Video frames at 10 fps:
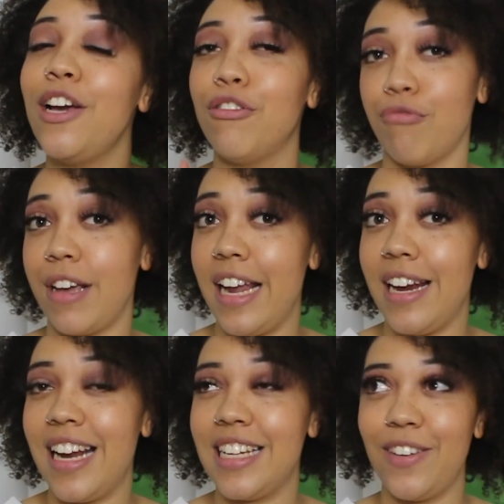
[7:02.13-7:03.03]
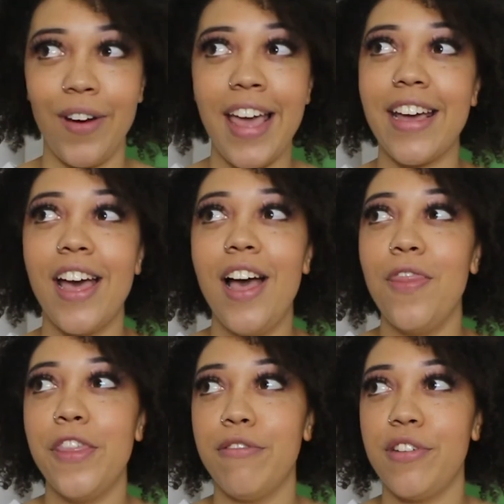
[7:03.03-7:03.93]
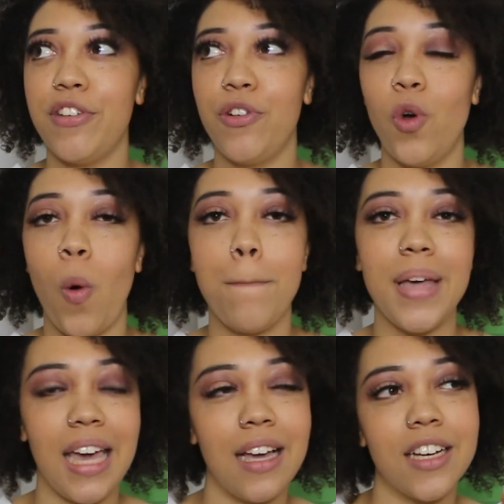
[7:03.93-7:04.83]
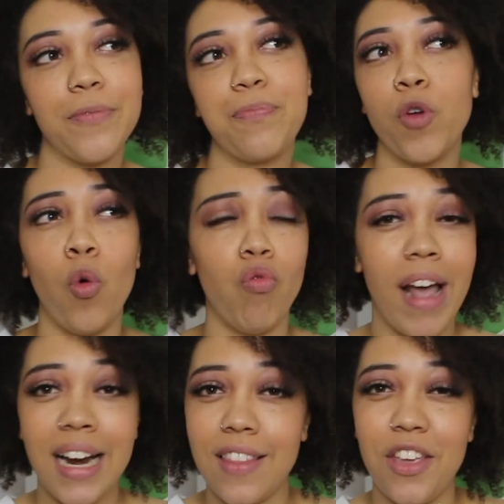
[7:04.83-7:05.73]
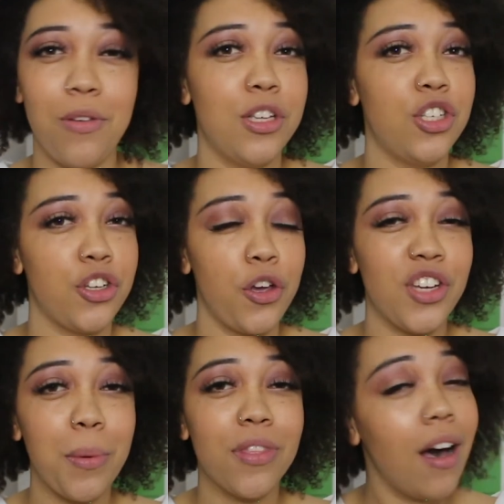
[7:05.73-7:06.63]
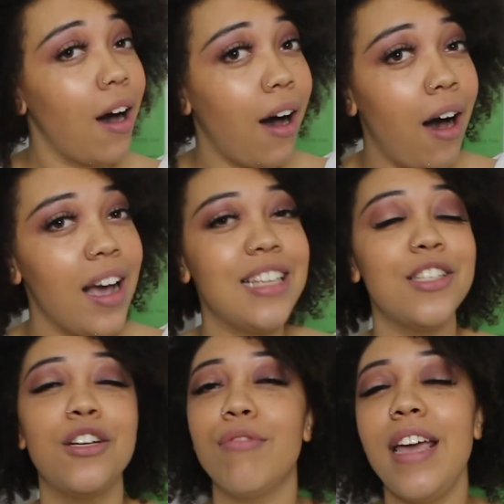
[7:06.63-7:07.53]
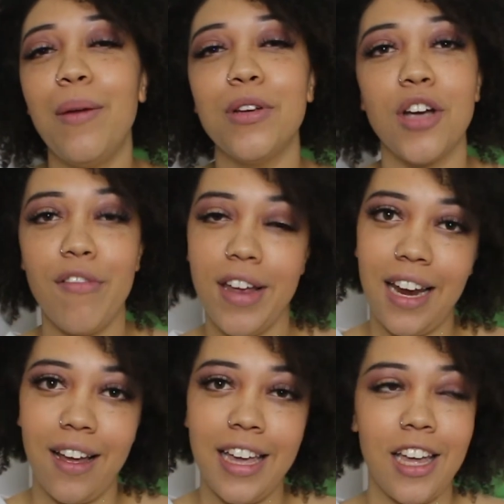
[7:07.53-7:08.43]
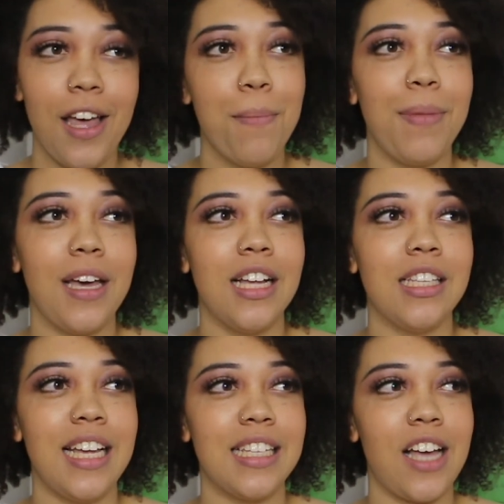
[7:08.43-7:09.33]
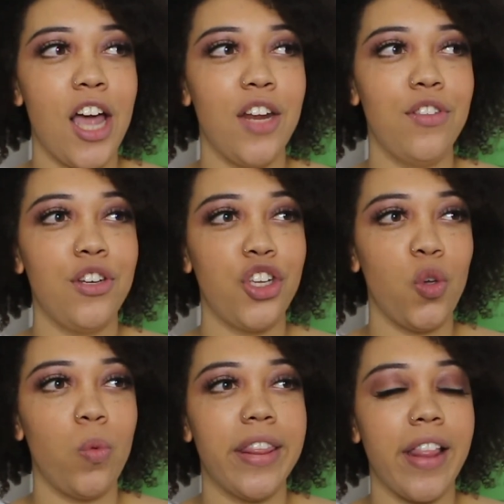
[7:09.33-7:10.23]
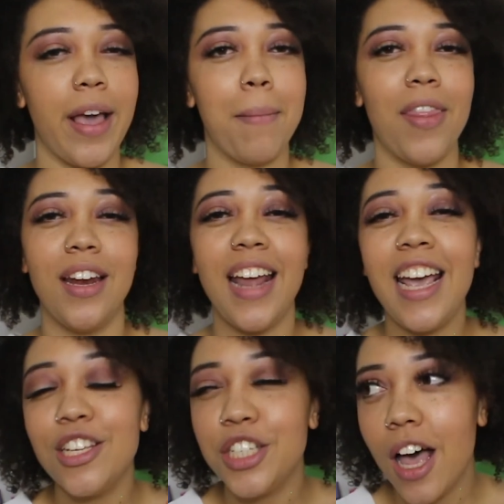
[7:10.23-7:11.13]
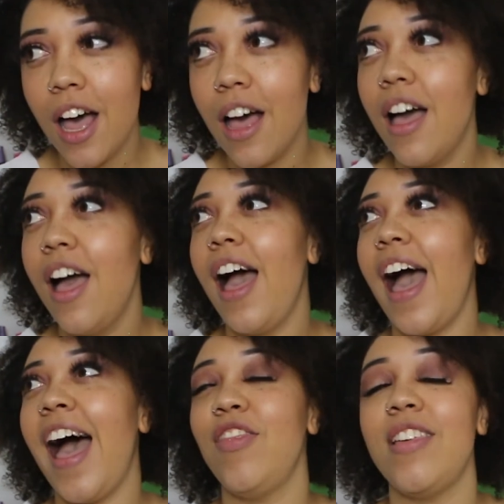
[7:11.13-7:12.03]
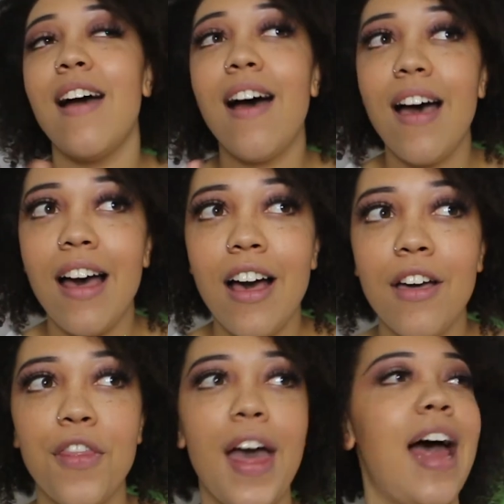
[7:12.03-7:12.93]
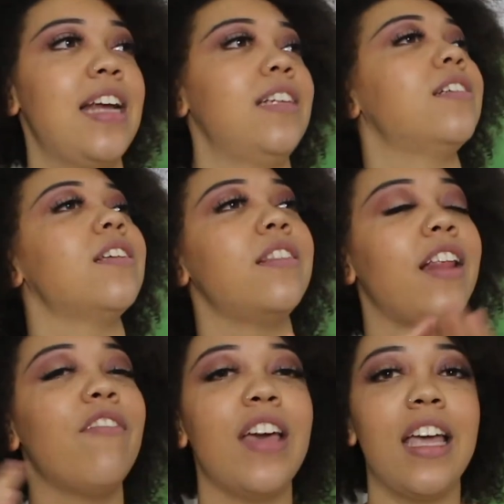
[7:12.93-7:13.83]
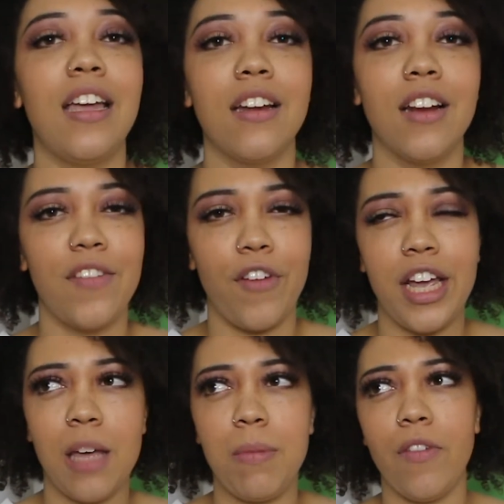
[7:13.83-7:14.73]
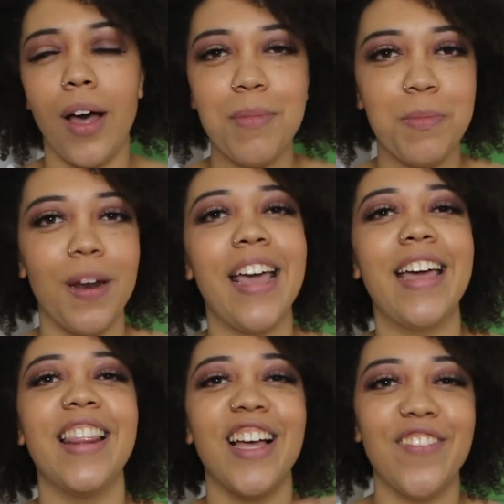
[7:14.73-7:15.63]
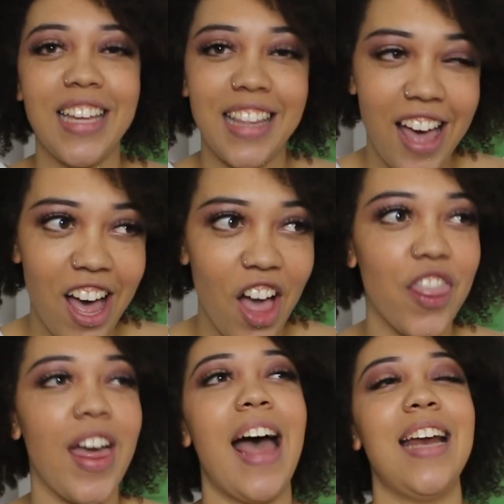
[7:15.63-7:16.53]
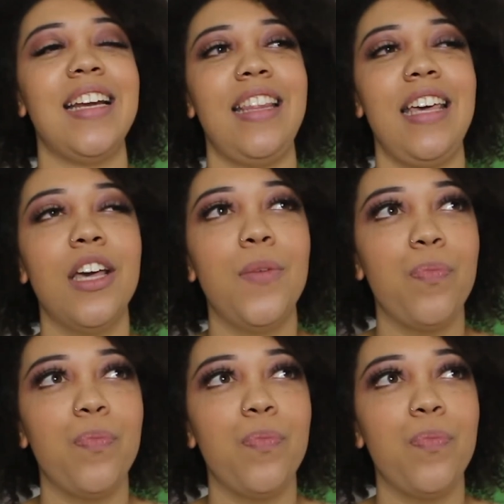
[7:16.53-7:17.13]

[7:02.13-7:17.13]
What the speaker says: green. It's not like the traditional pink or red that you associate with the heart. It's green, which I really like, because it's kind of to do with like Mother Nature and the earth and loving, like very hippie vibes, but like loving the earth and the